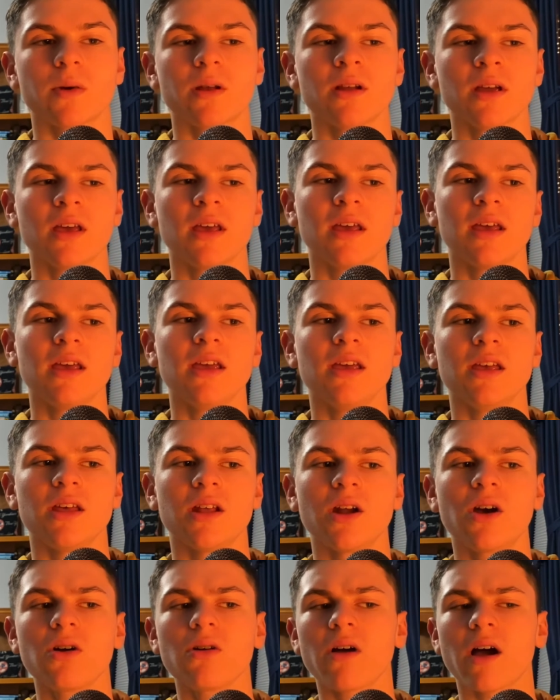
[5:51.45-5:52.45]
But
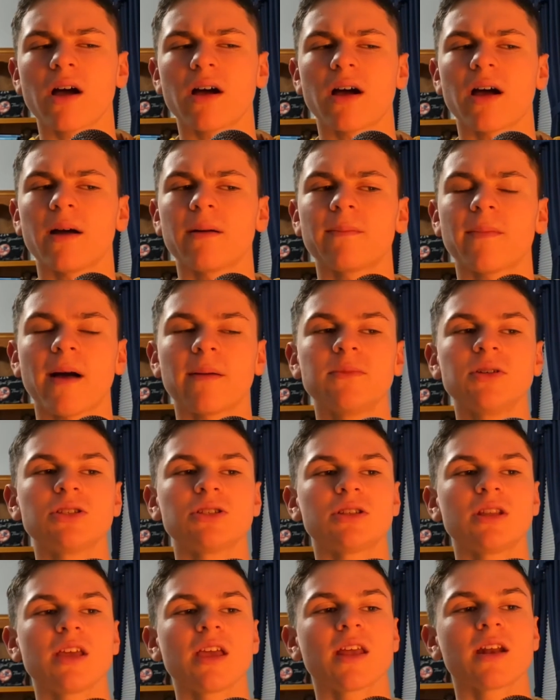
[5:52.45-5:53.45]
you know, I'm
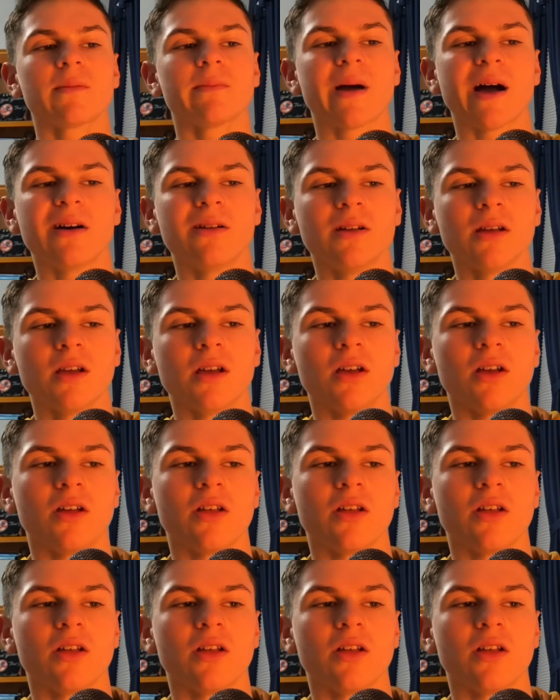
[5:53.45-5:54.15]
just thinking about